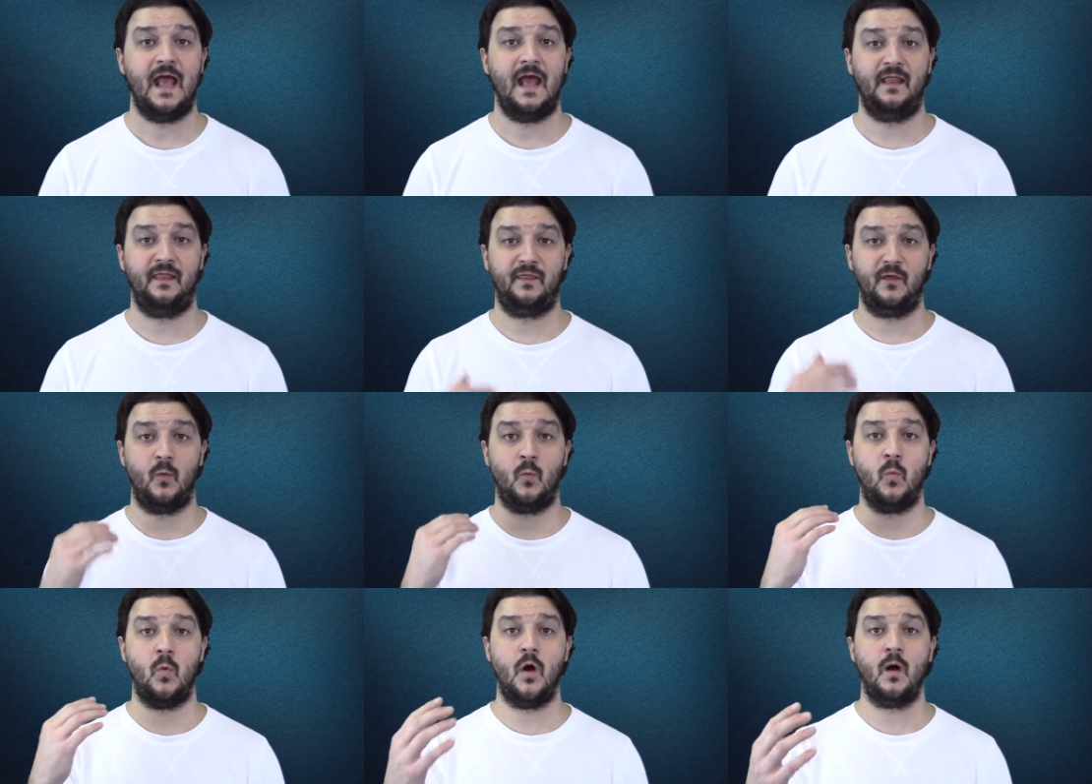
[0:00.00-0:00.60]
And
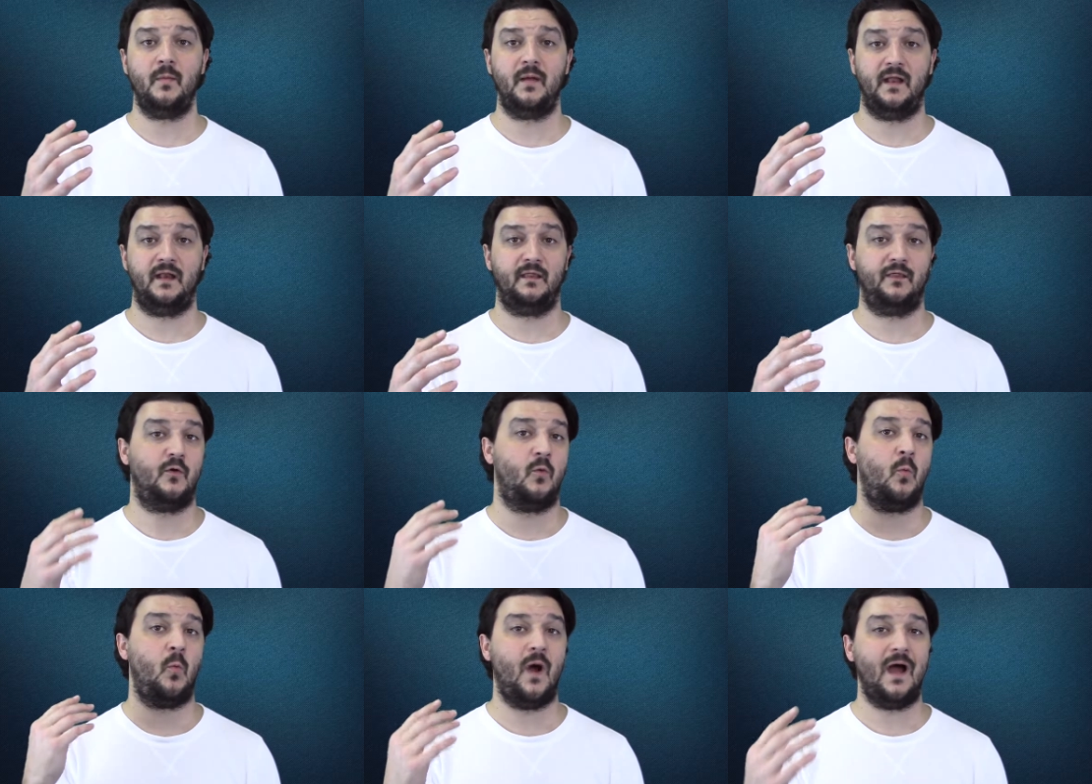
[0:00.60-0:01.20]
the woman,
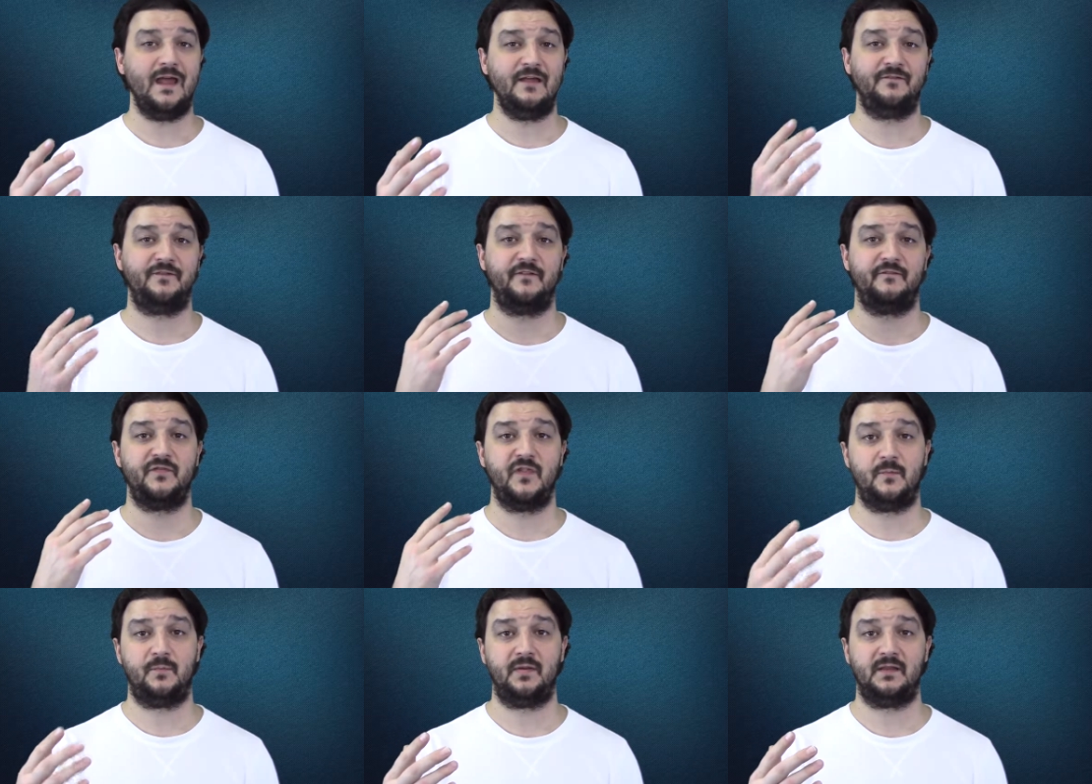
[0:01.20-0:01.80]
the wife
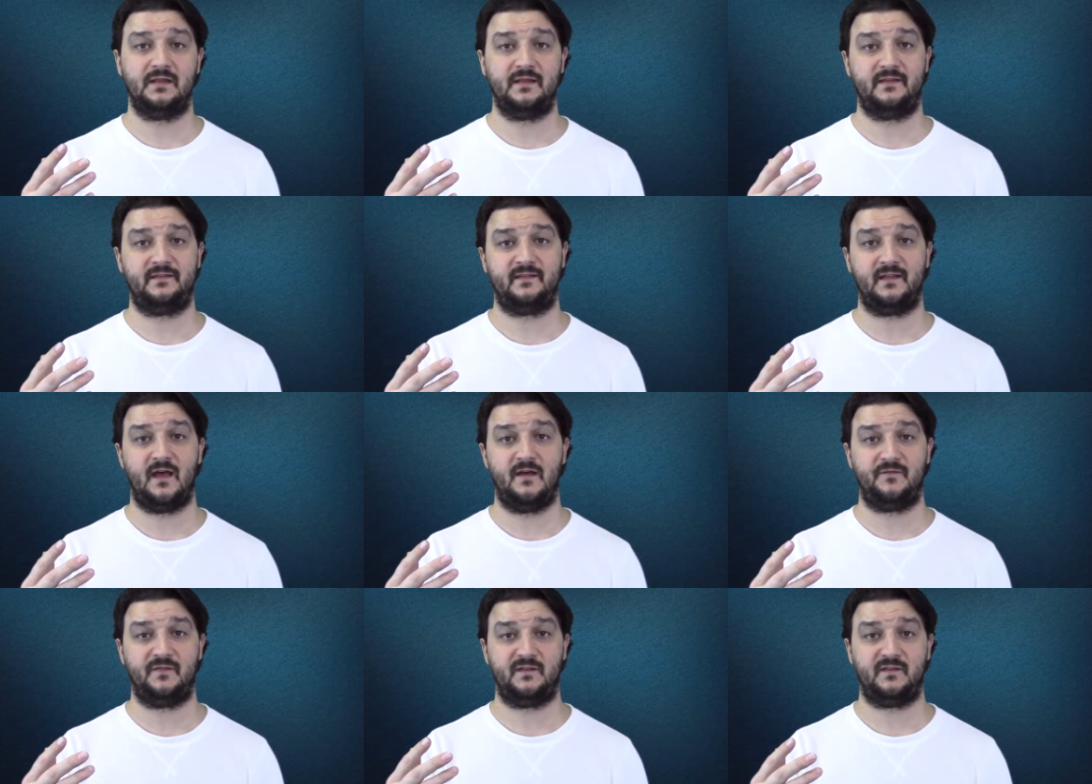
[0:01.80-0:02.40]
of the police
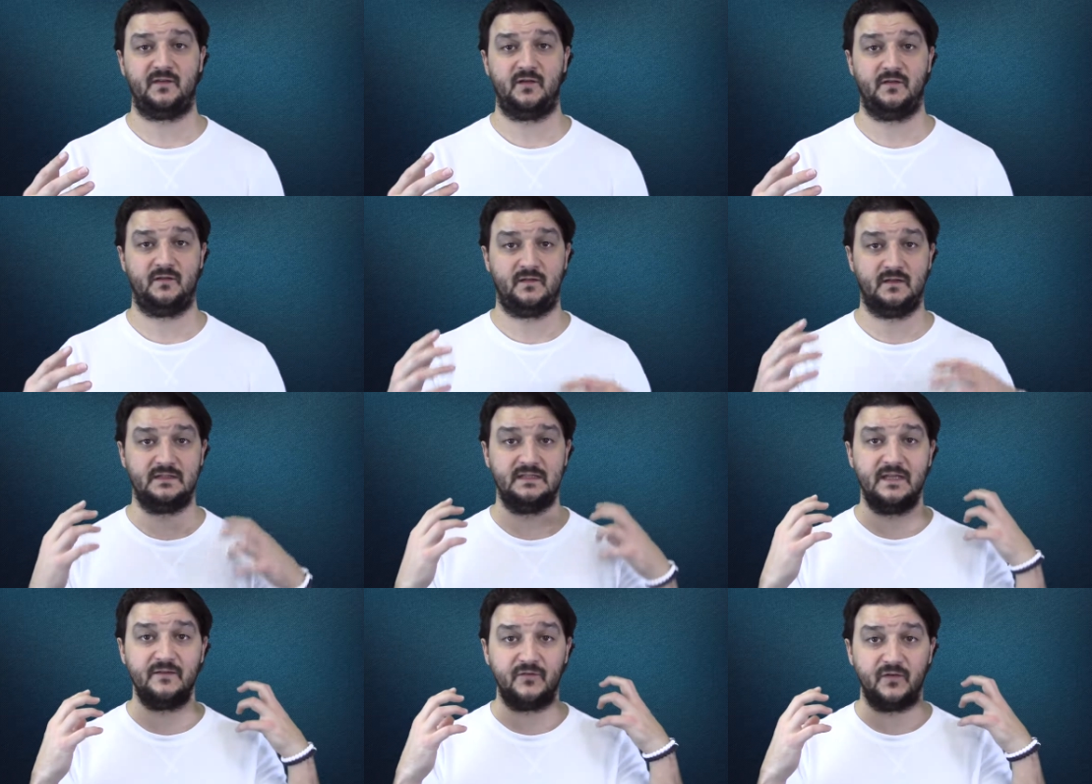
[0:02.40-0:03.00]
officer,
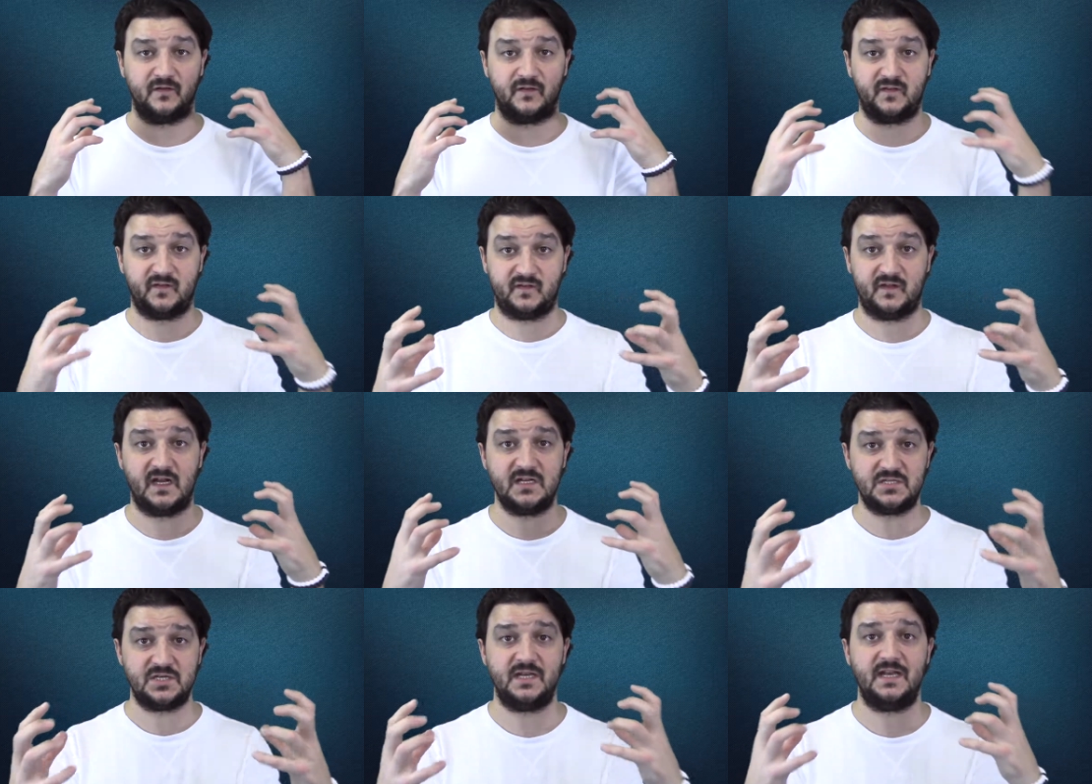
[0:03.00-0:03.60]
delivers
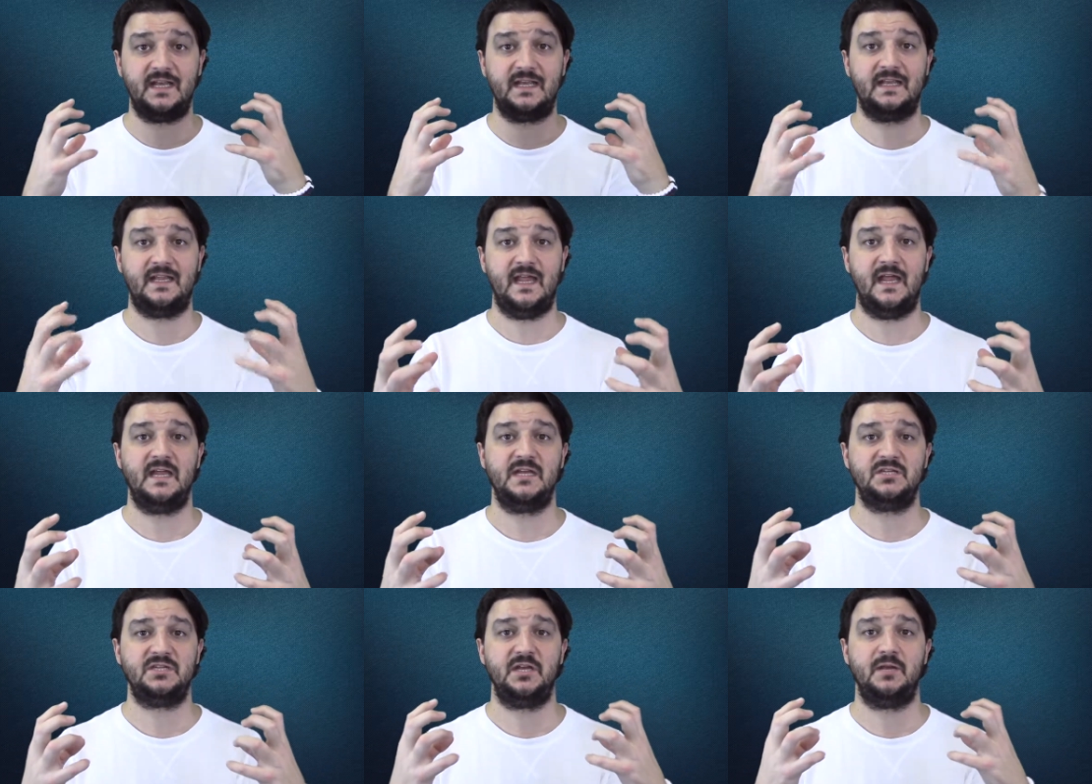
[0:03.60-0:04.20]
such an
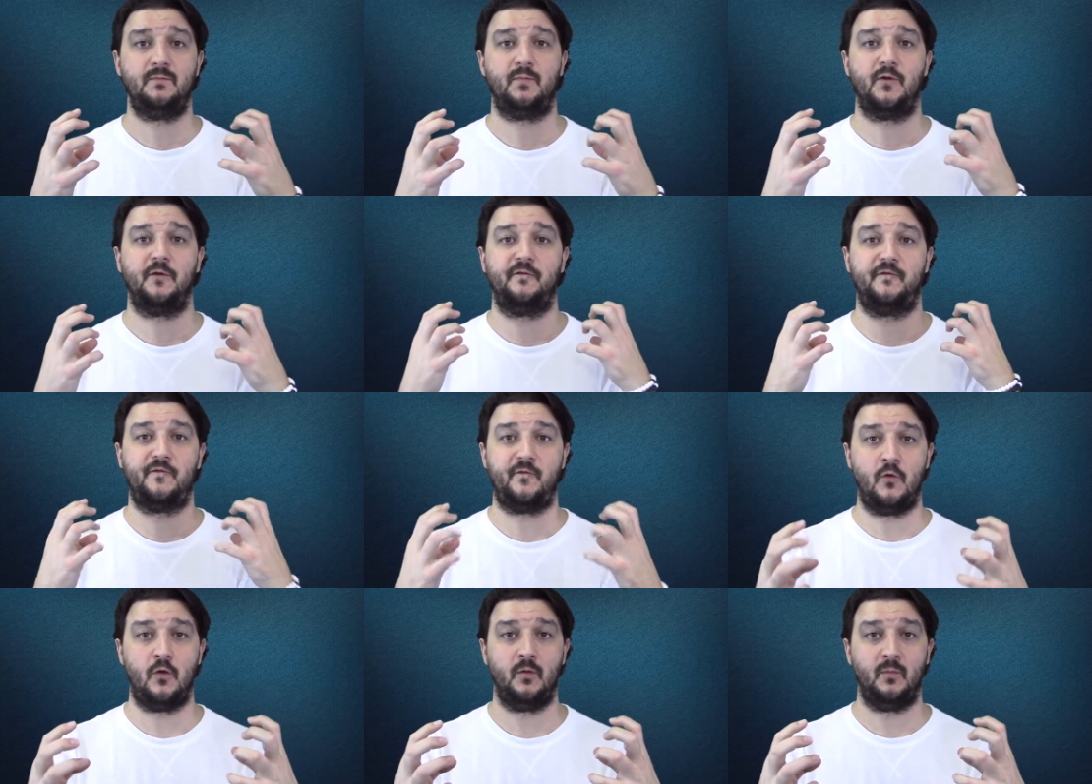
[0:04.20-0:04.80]
engaging
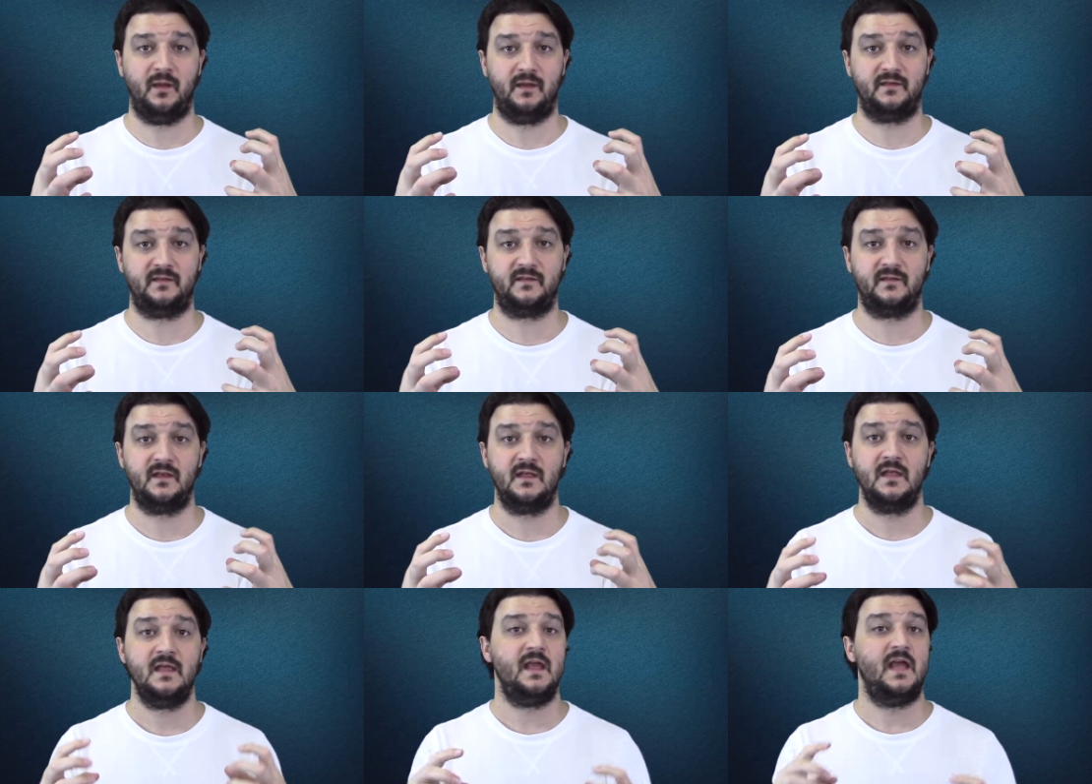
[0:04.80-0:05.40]
performance.